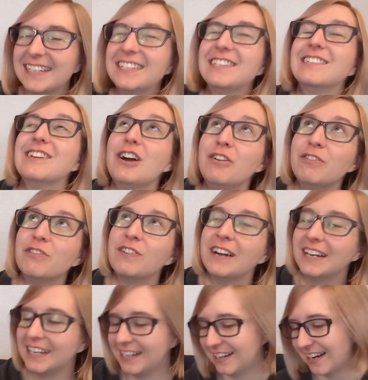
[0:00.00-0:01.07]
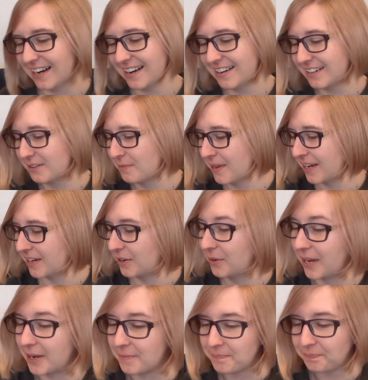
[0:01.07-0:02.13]
It's so funny. Oh man,
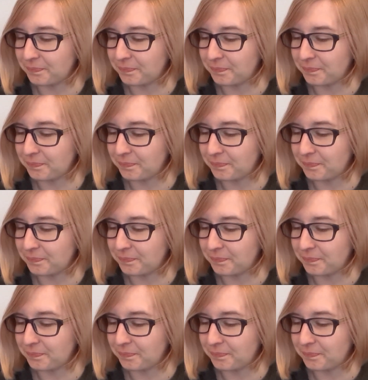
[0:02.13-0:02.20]
okay.